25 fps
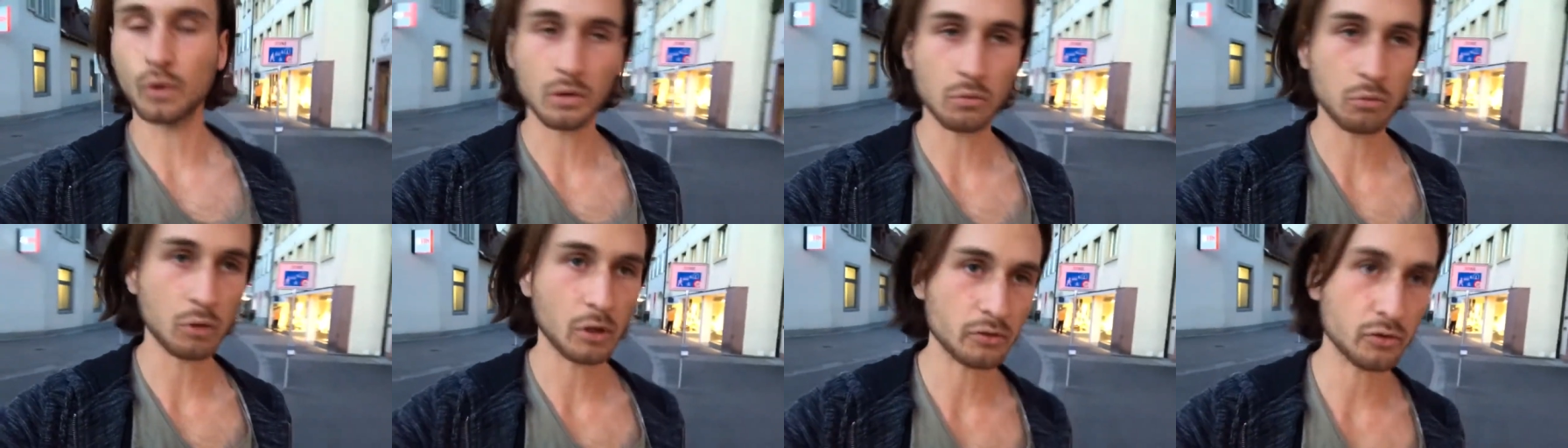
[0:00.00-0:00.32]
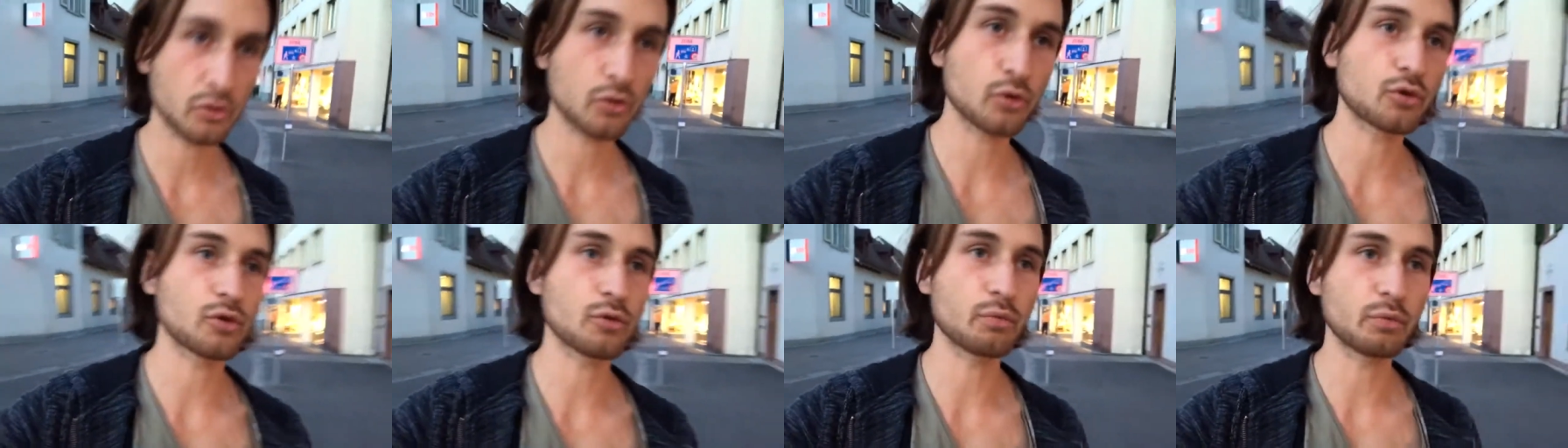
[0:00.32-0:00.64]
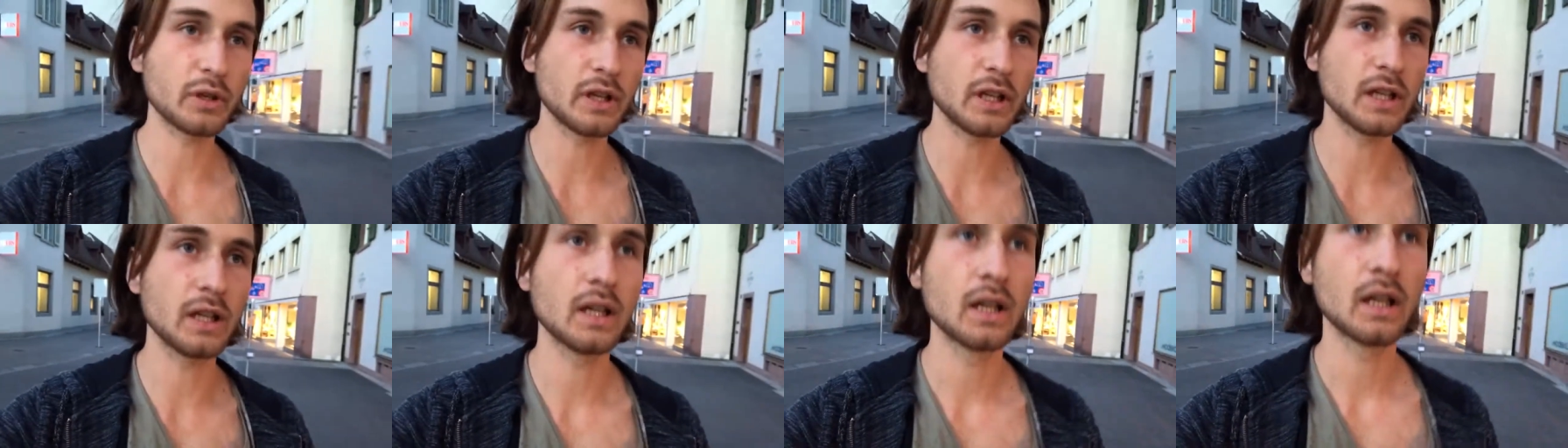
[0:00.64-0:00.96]
want to
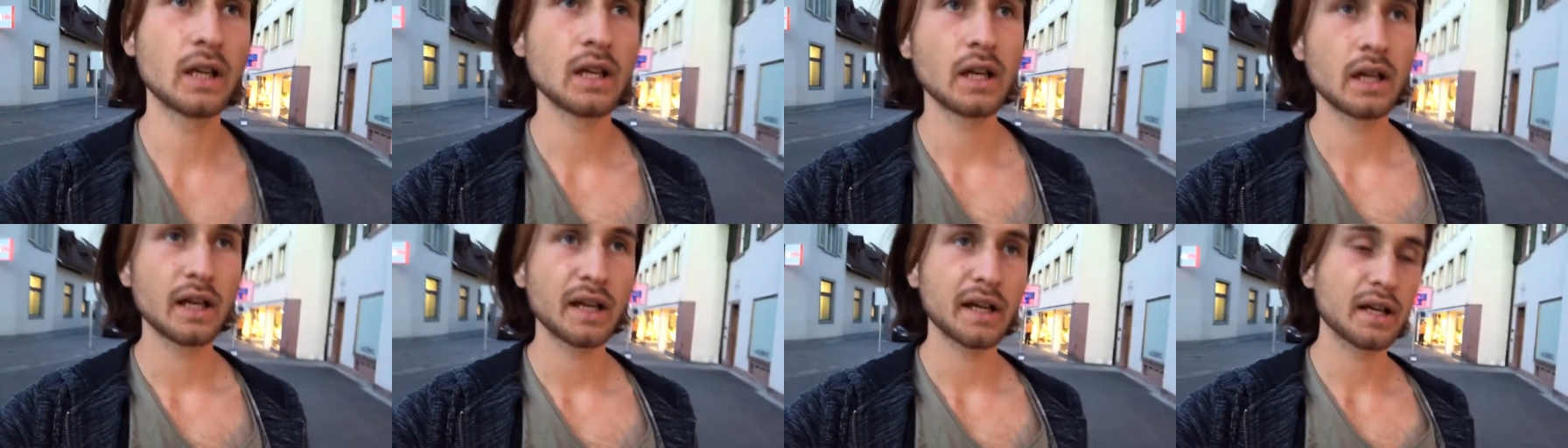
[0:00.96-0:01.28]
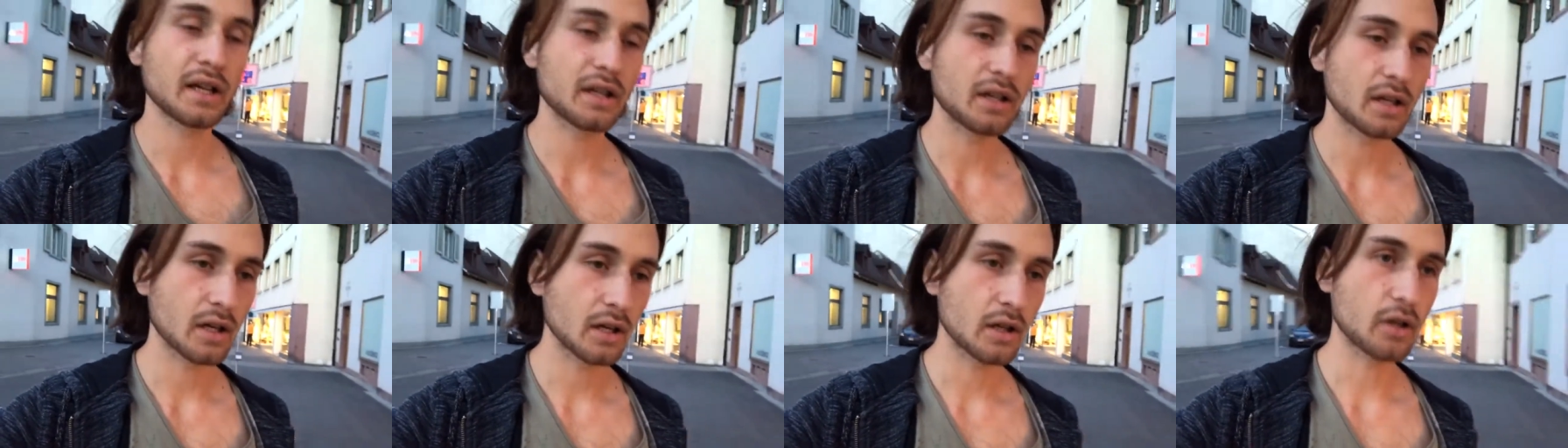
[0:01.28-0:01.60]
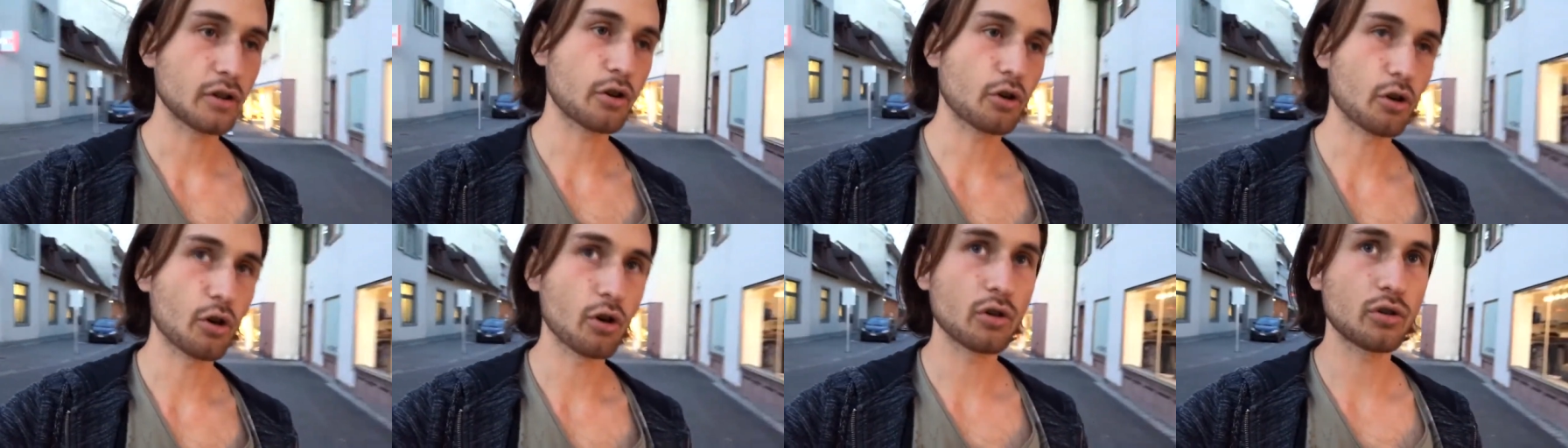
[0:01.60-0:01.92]
be
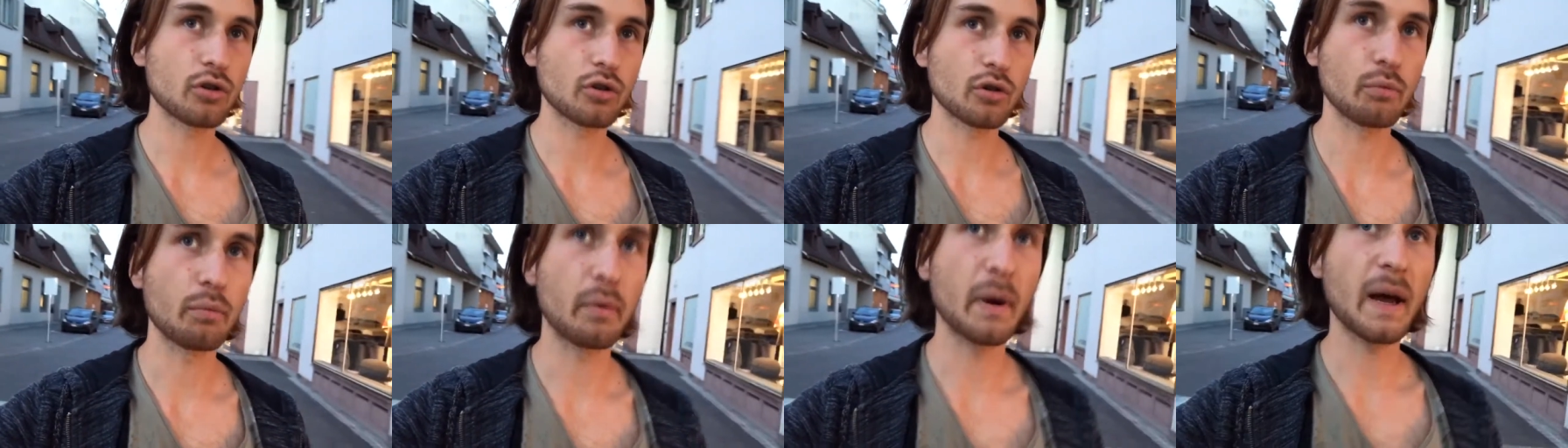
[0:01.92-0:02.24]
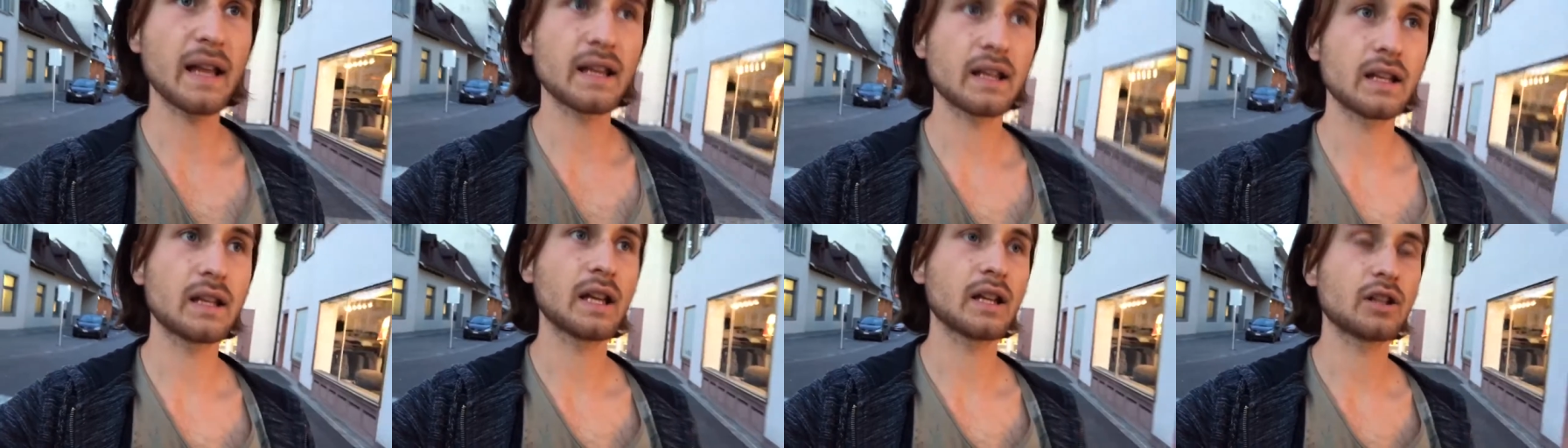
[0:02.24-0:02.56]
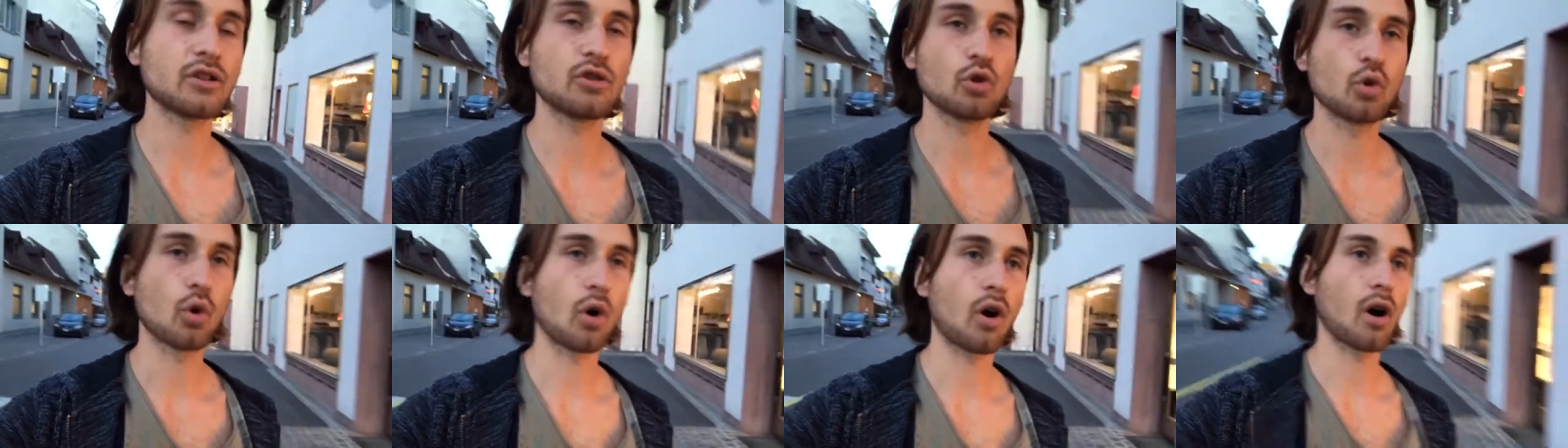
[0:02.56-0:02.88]
good or better
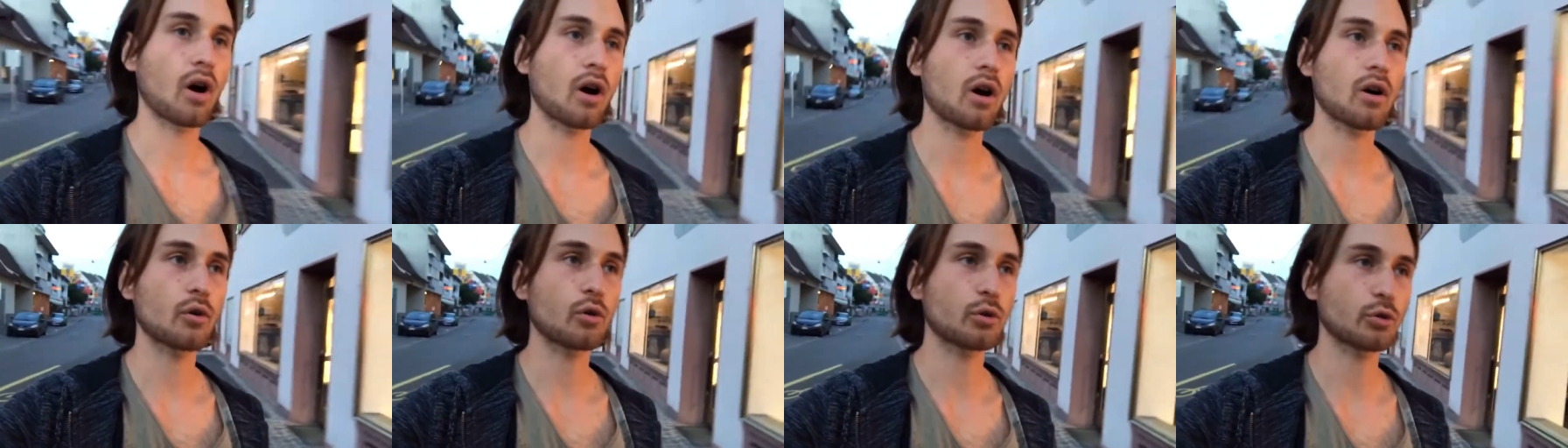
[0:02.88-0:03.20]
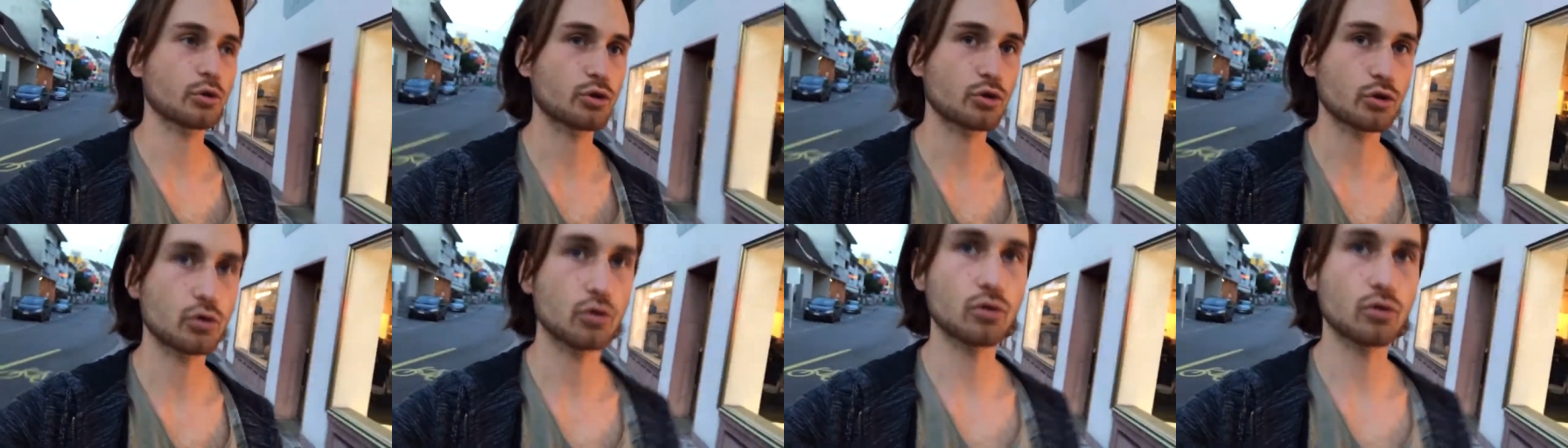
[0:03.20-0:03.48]
than you are or,